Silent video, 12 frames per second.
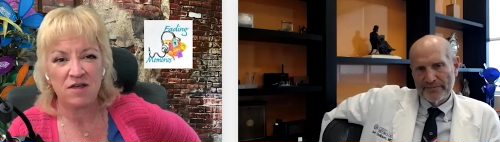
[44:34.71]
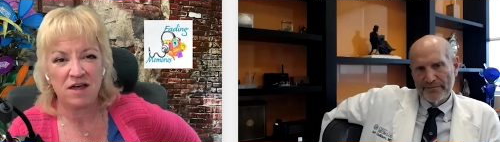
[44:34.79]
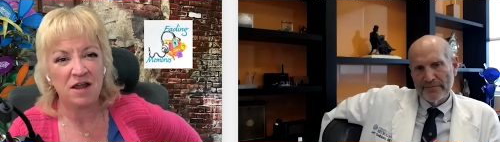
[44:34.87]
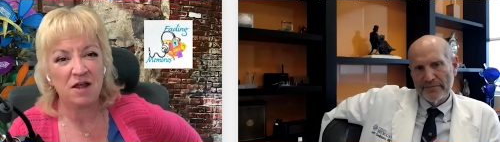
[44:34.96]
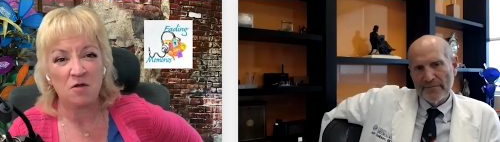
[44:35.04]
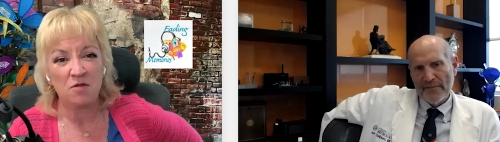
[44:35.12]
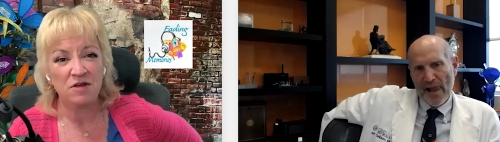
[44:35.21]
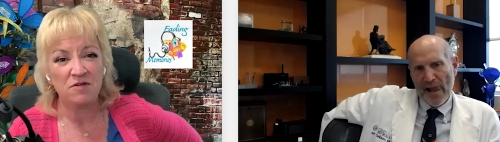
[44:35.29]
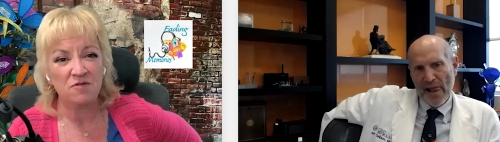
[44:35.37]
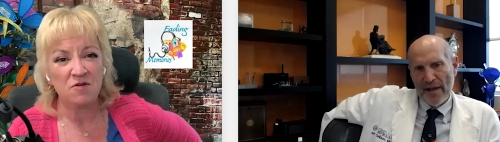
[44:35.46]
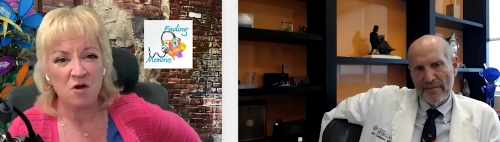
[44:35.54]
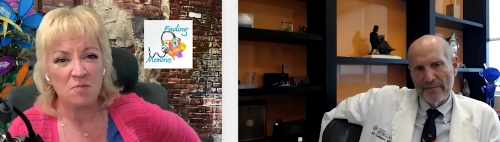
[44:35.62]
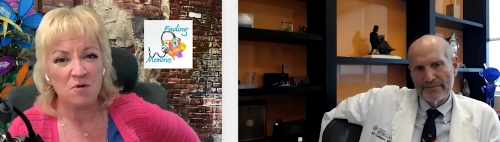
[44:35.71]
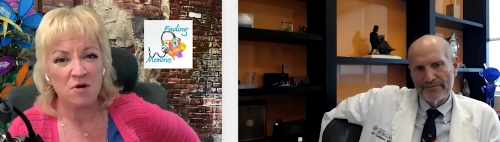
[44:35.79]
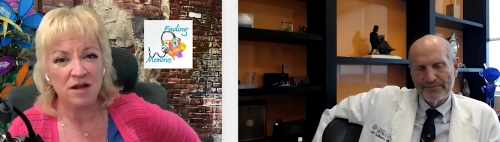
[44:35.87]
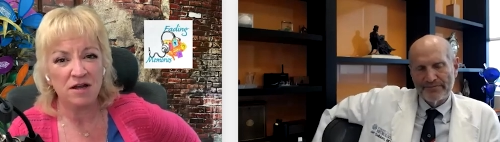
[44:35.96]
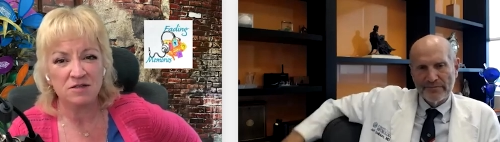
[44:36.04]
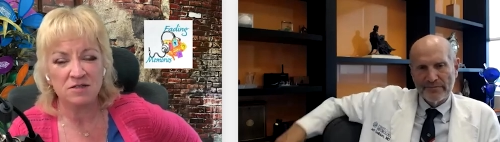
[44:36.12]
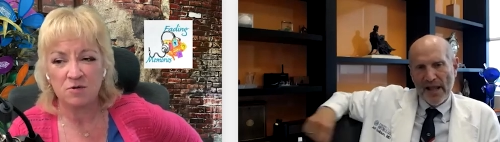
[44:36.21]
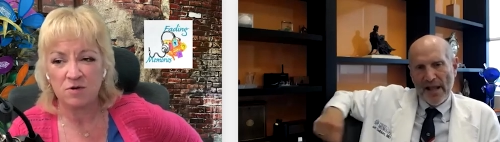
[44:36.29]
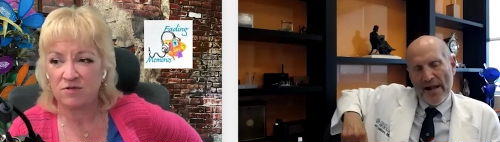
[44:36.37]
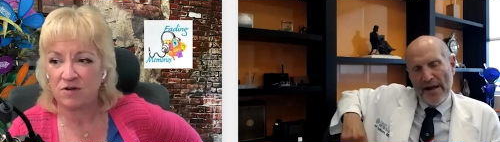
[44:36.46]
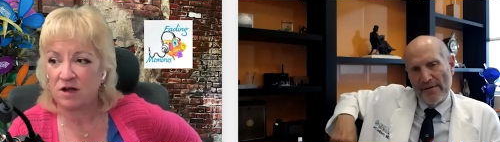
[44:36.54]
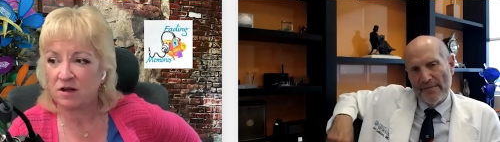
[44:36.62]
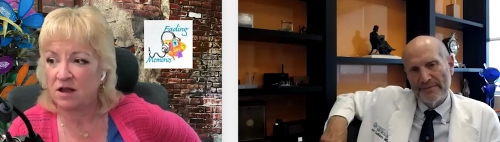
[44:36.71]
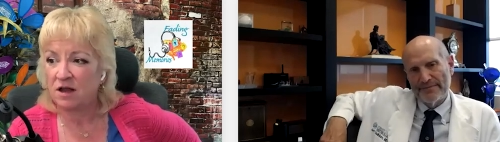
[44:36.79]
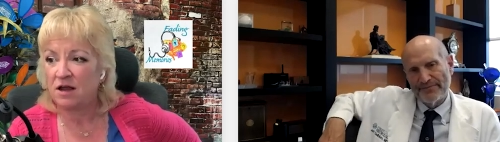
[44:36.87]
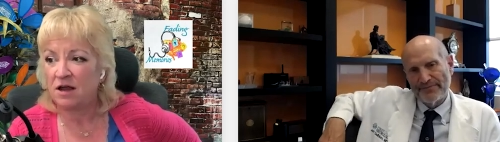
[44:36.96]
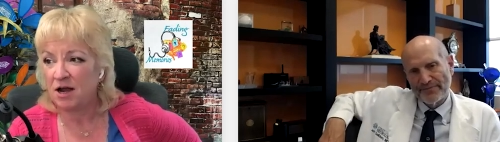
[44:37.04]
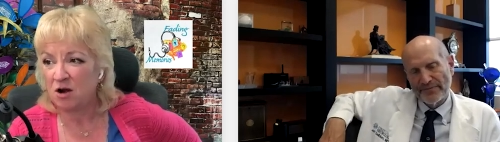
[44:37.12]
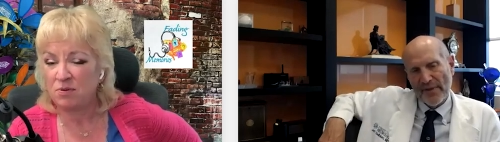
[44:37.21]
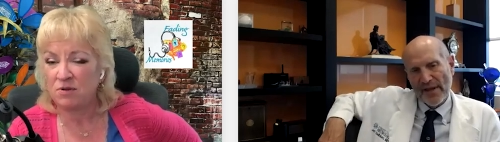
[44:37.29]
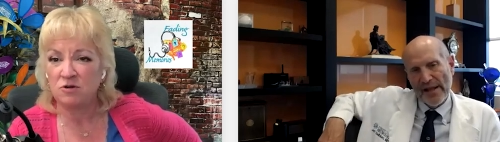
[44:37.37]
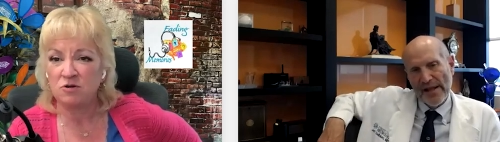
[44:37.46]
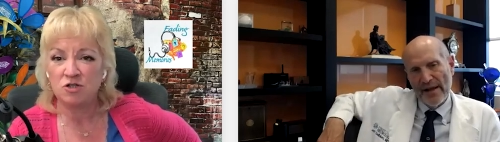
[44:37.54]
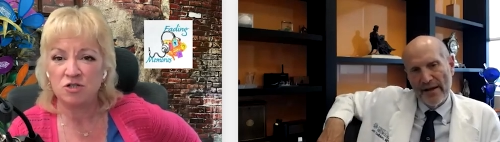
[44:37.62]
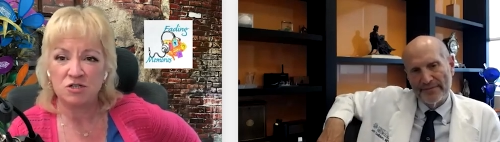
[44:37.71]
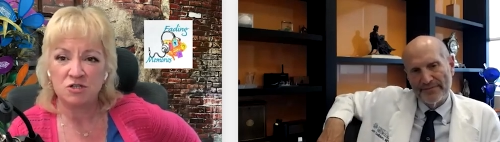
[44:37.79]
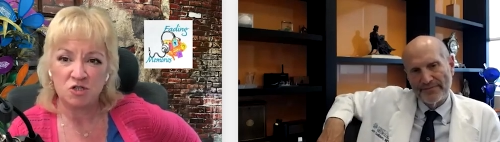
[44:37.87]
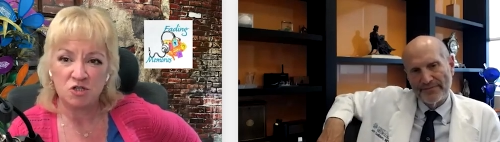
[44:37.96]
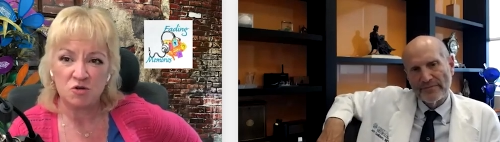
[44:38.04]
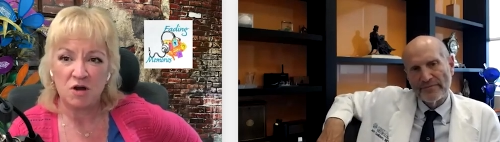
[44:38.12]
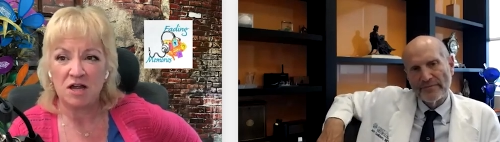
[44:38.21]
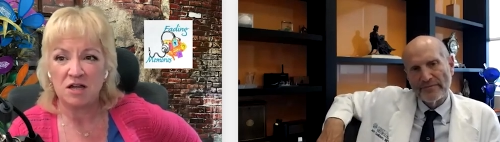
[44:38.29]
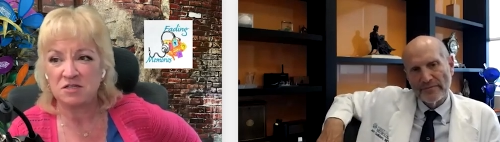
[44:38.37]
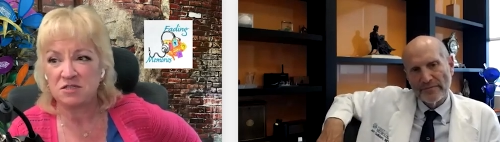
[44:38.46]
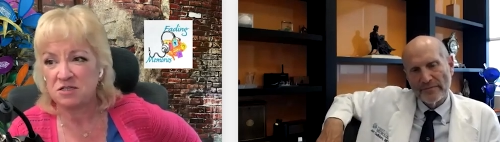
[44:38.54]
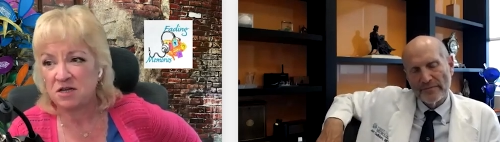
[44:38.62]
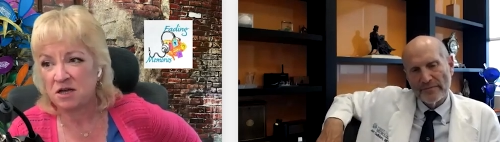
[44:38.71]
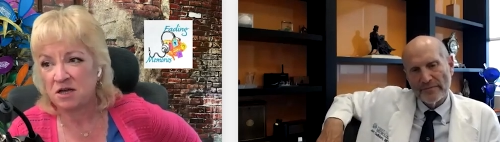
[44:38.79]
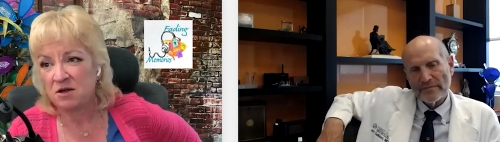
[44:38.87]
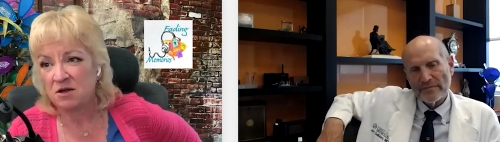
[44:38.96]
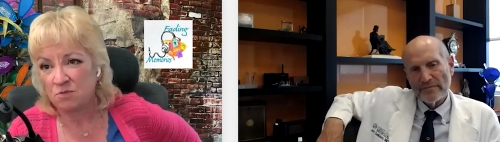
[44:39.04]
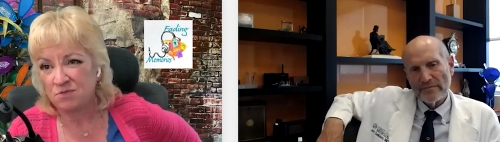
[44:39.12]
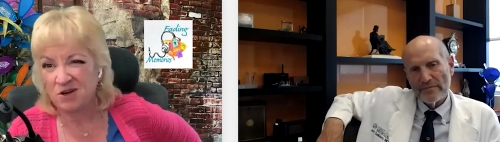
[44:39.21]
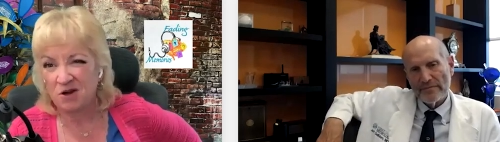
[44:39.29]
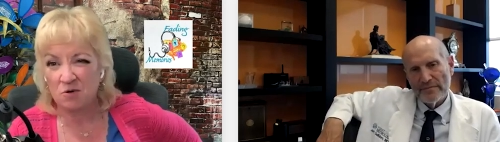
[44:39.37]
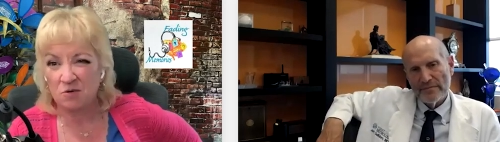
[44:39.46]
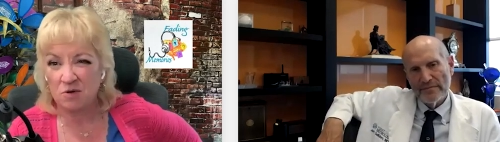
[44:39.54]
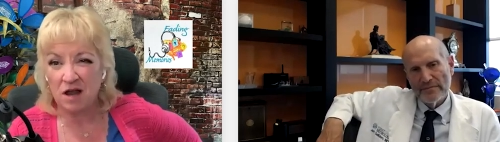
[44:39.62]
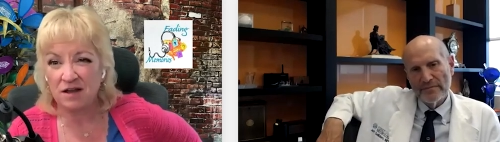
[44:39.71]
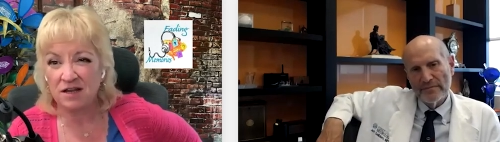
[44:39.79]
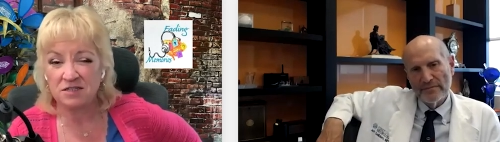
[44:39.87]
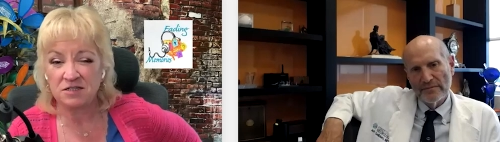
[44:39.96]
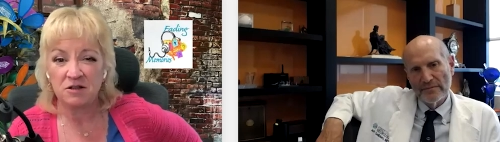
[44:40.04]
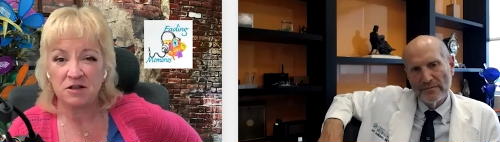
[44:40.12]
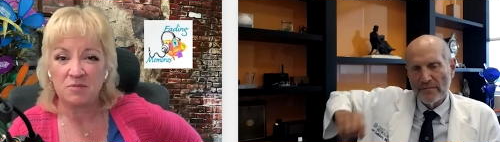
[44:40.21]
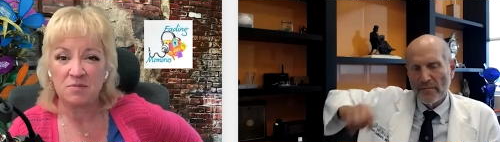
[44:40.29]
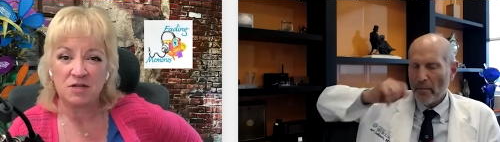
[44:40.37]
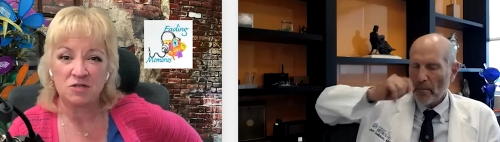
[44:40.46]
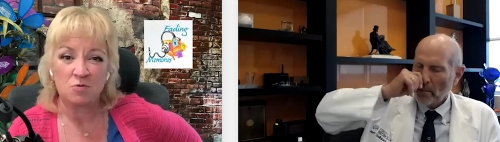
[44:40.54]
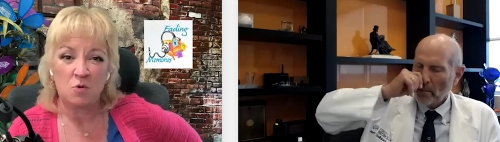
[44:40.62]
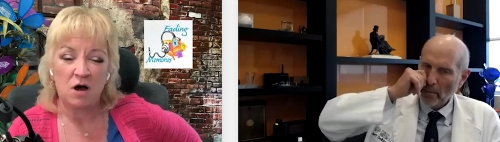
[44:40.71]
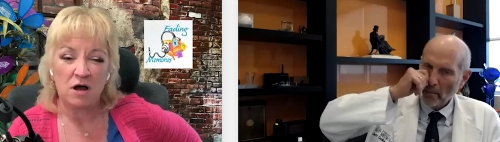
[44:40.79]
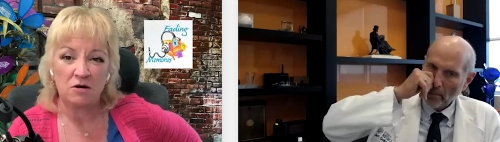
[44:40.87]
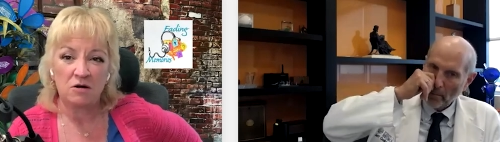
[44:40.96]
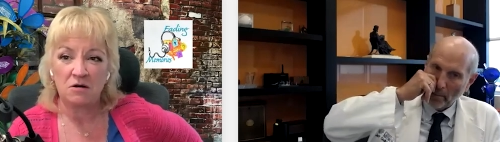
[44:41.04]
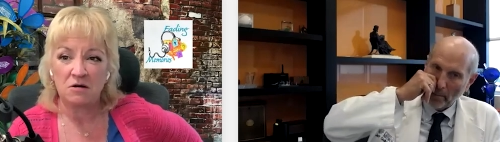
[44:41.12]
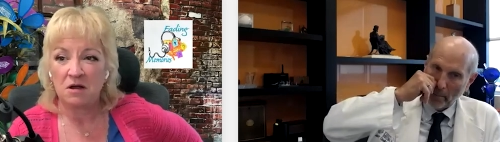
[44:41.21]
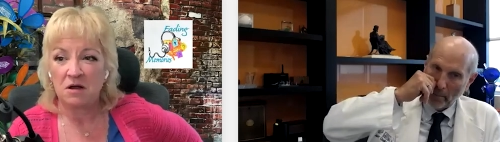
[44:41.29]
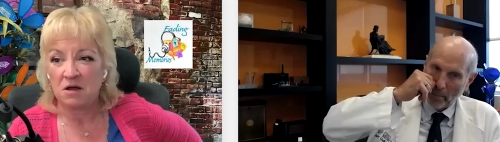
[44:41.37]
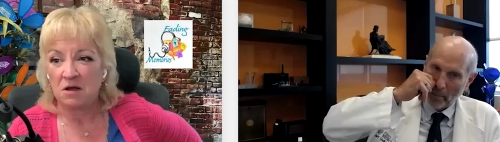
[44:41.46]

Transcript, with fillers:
Speaker 1: that healthy for our brains. You know, we've got air pollution, stress, you know, not necessarily the best water.